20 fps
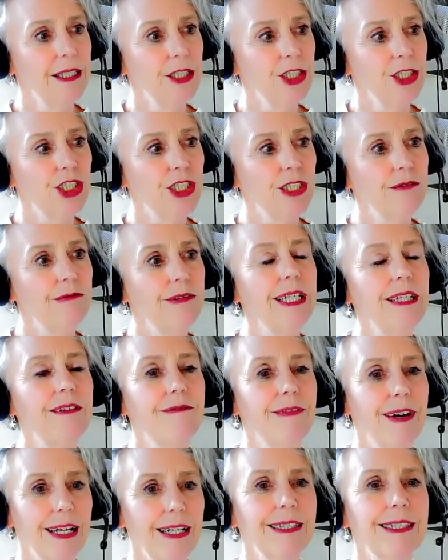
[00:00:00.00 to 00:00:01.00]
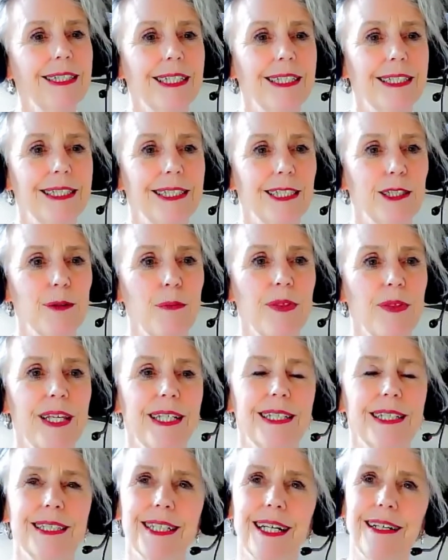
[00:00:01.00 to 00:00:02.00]
she really validated some
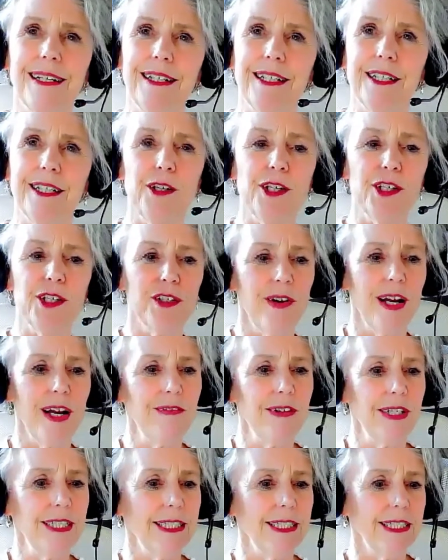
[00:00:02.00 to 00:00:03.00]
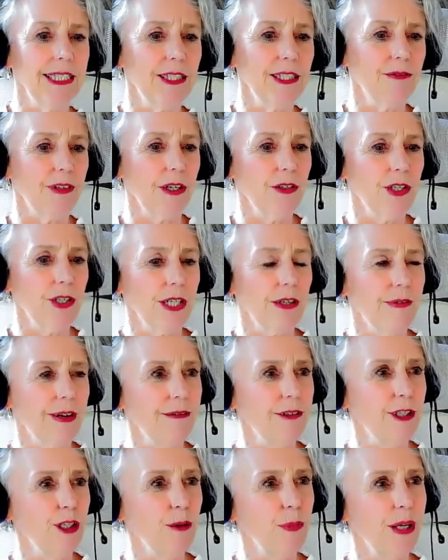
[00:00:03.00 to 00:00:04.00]
things that, you know, you sort of have ideas floating
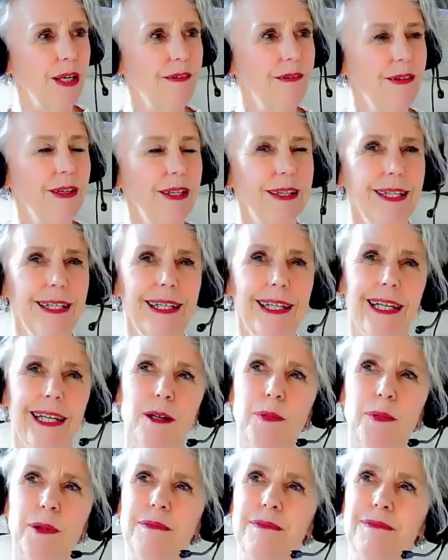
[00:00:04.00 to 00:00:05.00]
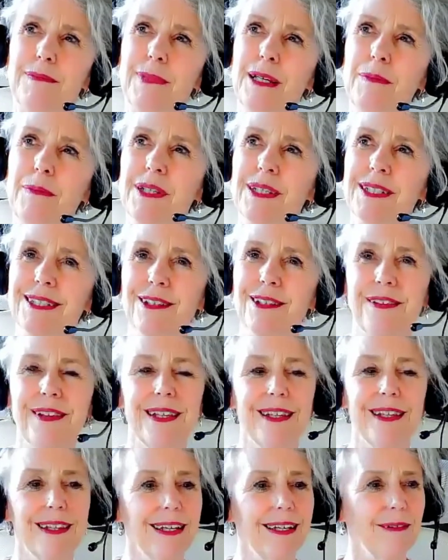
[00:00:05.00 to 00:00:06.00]
around up here and you think, yeah, but maybe there's
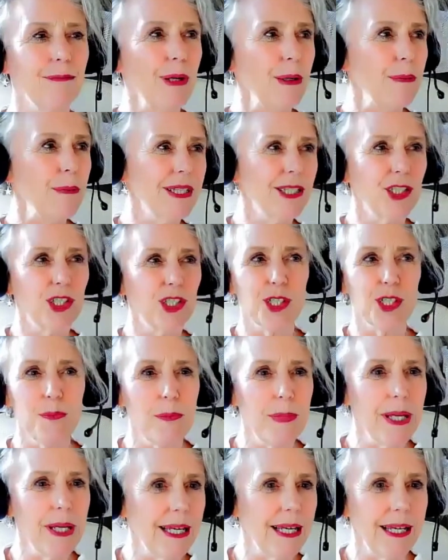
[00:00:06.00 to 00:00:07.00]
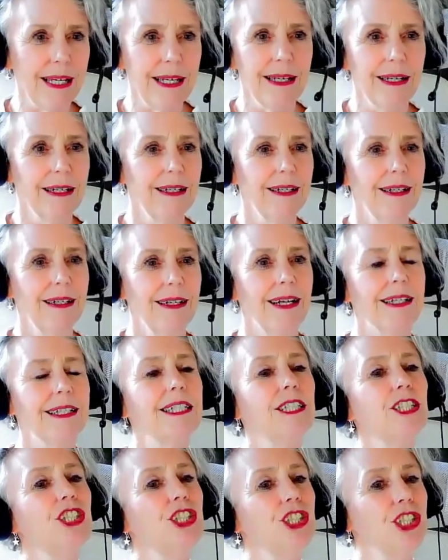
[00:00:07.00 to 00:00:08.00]
nothing there. Maybe that's just me. And
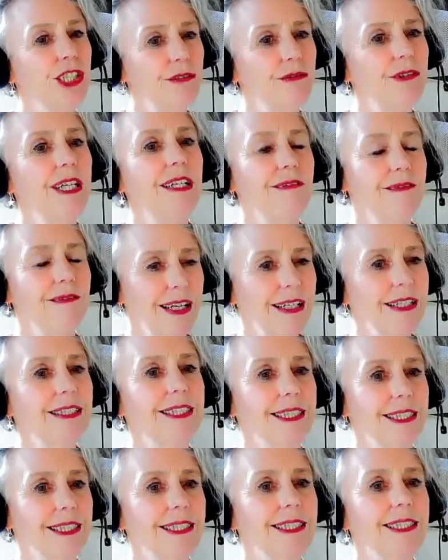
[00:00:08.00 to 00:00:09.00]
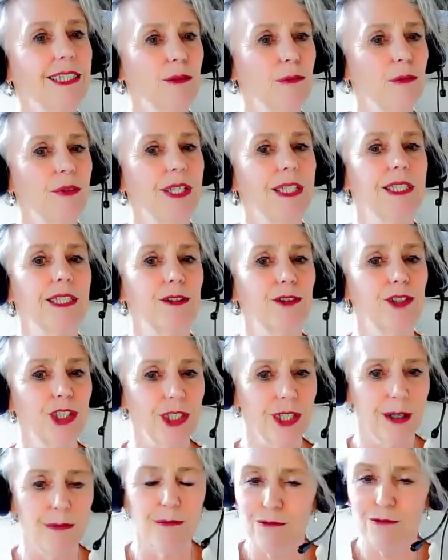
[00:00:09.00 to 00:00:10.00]
actually, she really validated some of that. So she,
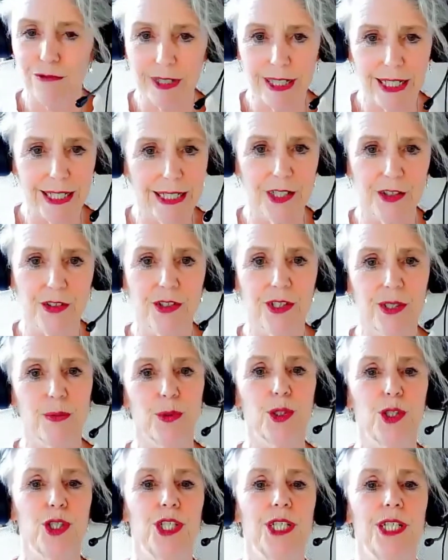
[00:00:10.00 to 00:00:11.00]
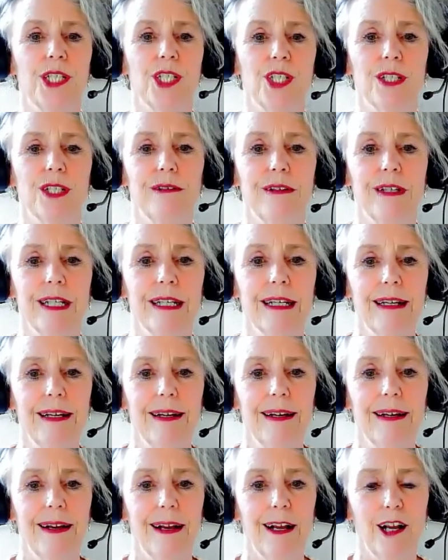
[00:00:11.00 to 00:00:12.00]
I'm really interested in what she's doing.
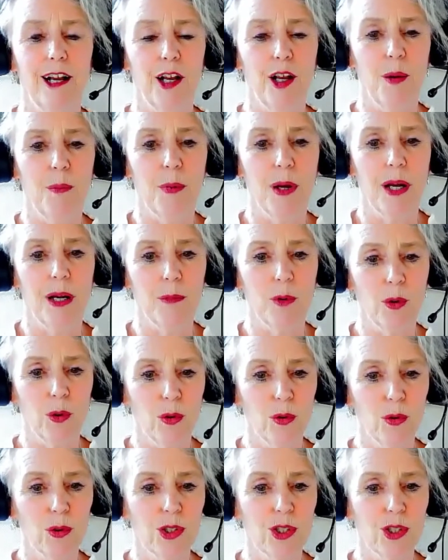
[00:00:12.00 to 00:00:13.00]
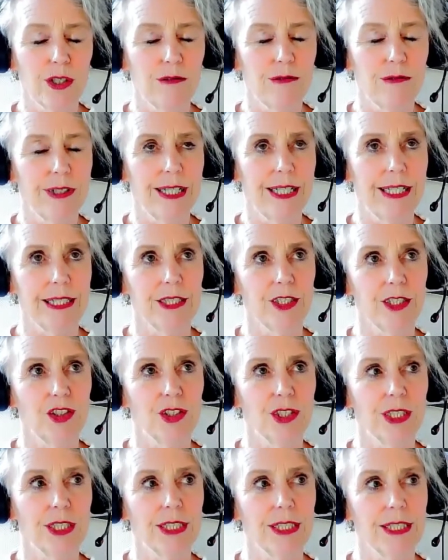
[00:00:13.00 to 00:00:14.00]
Um, I'm also really
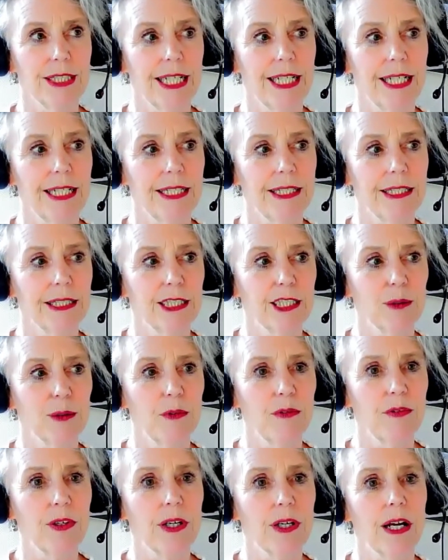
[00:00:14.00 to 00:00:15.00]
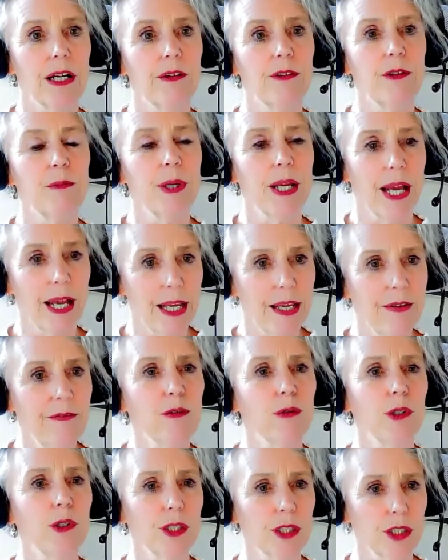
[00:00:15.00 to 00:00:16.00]
interested in some of the kind of
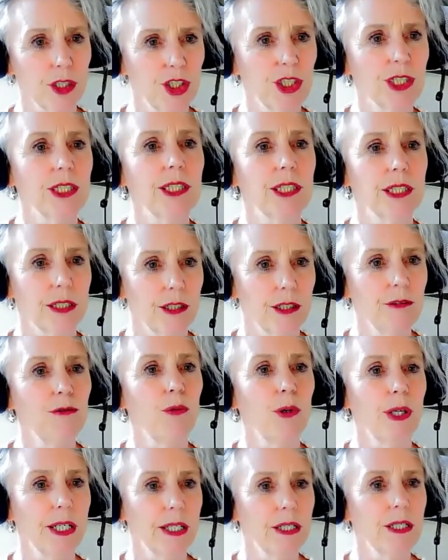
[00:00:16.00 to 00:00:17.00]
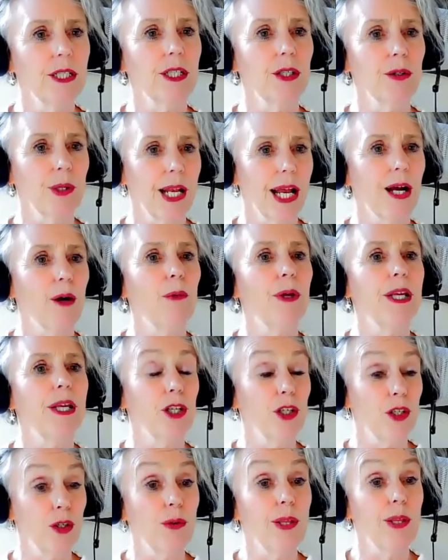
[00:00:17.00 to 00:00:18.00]
behavioral nudging stuff we can do and how we can
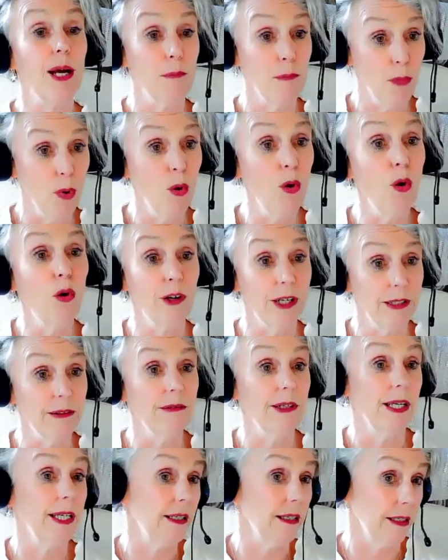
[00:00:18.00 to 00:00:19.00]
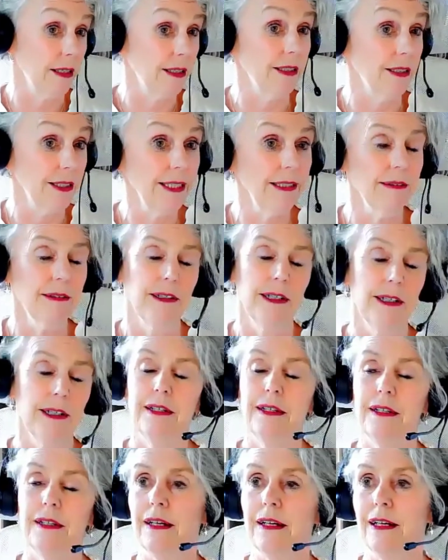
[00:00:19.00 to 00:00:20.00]
do that more in, in learning
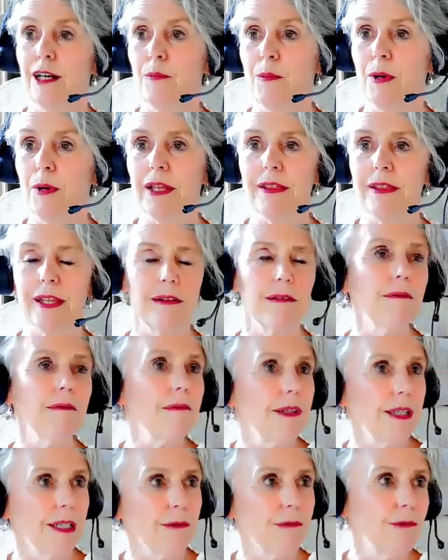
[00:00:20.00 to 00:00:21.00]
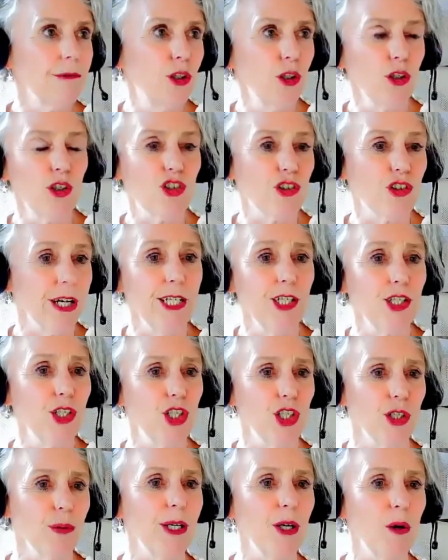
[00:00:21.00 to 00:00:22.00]
um, I think you know good trainers
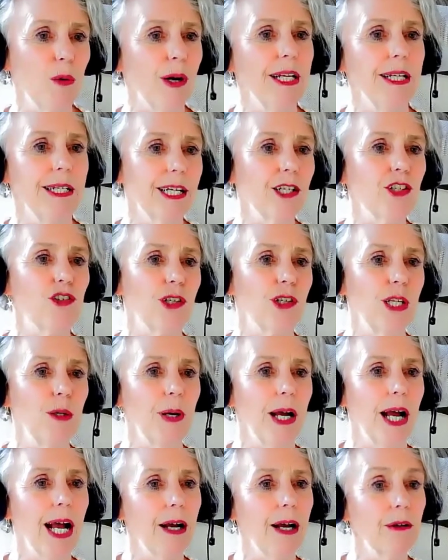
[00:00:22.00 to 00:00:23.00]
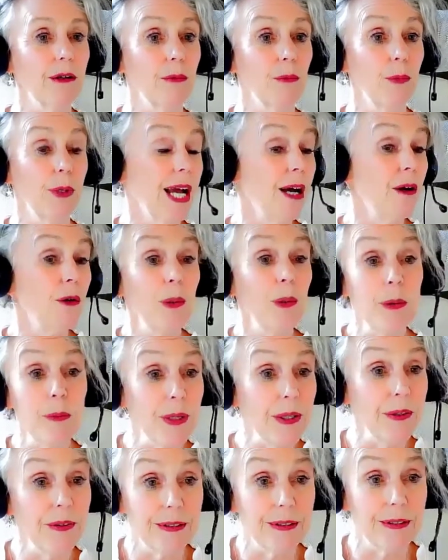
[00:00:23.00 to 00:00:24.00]
do it quite naturally, but how can we how can we
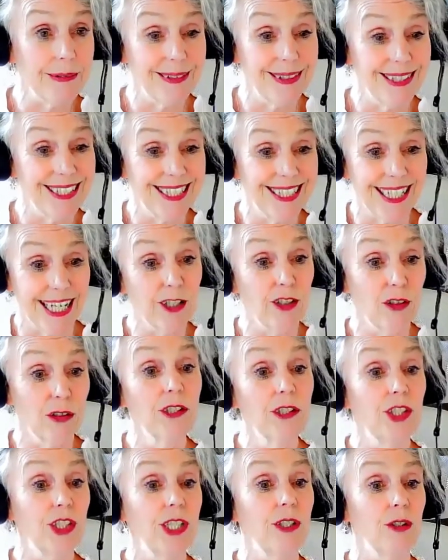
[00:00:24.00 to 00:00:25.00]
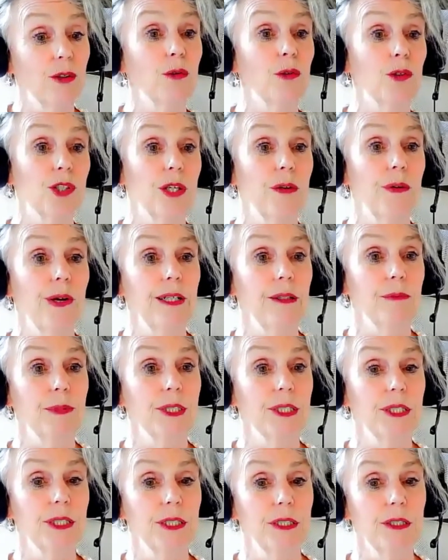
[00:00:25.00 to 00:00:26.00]
build the technology that also helps
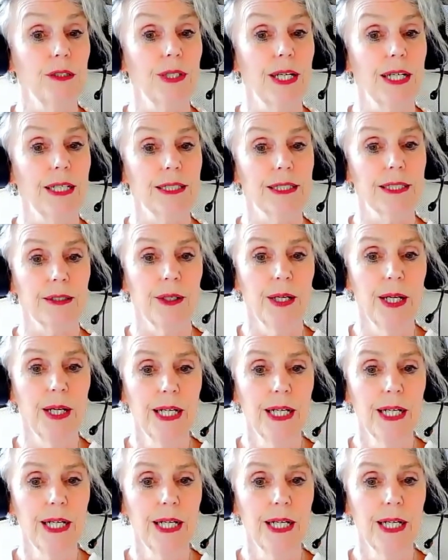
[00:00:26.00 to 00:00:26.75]
us do that? So